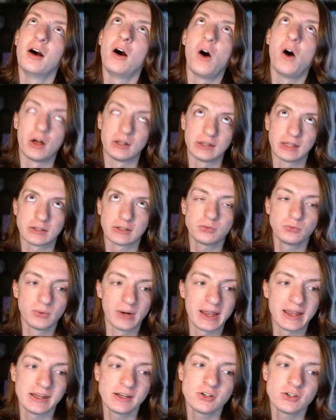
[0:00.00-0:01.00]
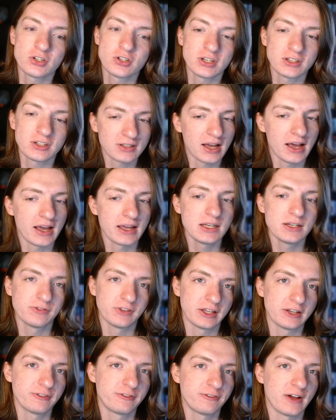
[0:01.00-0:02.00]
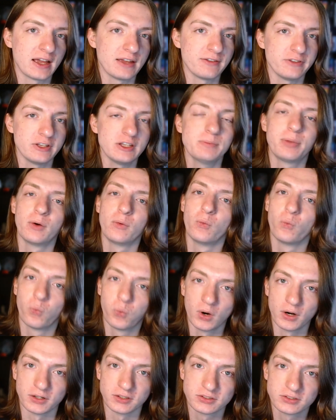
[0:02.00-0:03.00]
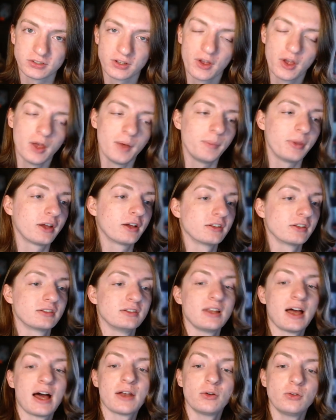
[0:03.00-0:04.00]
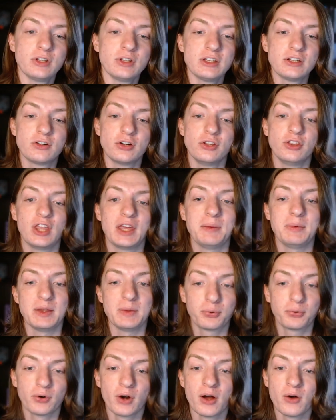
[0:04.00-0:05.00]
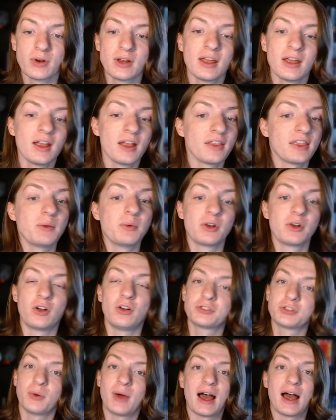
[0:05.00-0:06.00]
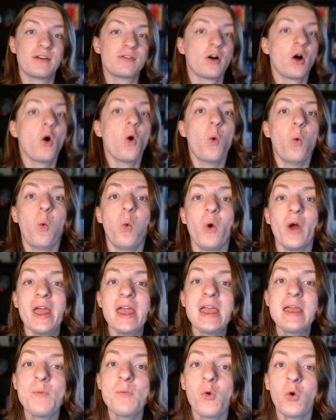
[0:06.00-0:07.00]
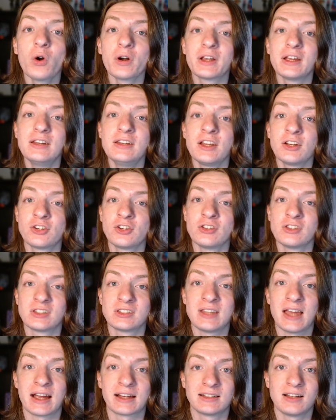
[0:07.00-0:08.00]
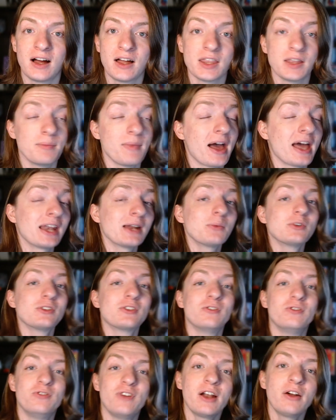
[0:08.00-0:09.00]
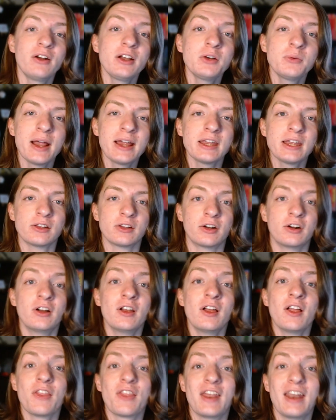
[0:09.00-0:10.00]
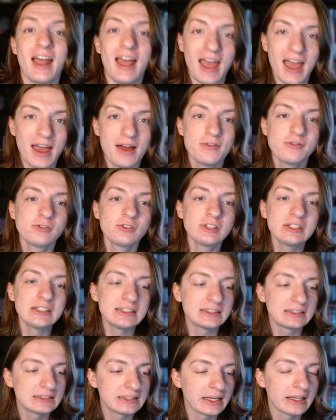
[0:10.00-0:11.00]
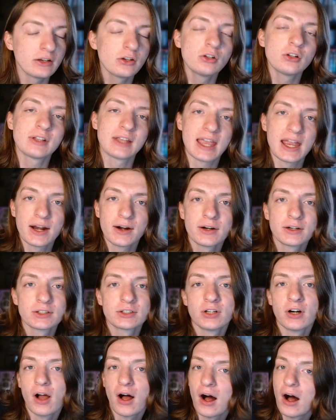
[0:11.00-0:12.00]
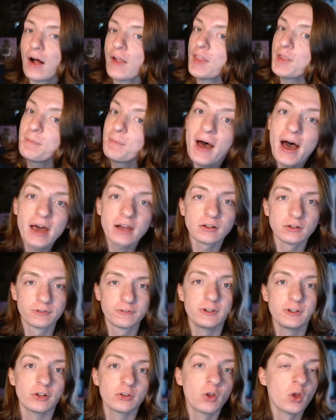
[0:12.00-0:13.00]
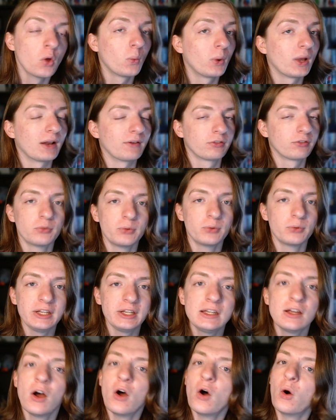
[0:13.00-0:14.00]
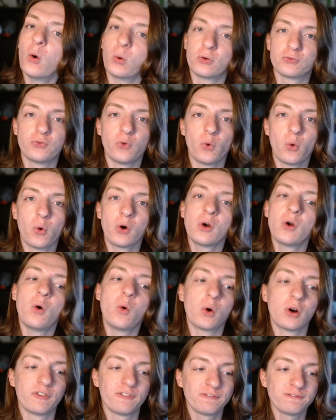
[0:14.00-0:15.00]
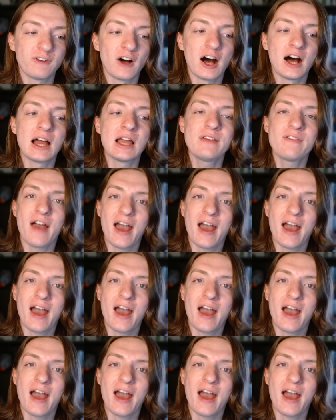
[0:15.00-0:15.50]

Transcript: Unless ranged, it's kind of like five E, but worse, because not only could they be prone, they would also have way more conditions stacked on them, and it was very regular that every single character on the battlefield would have three or four or five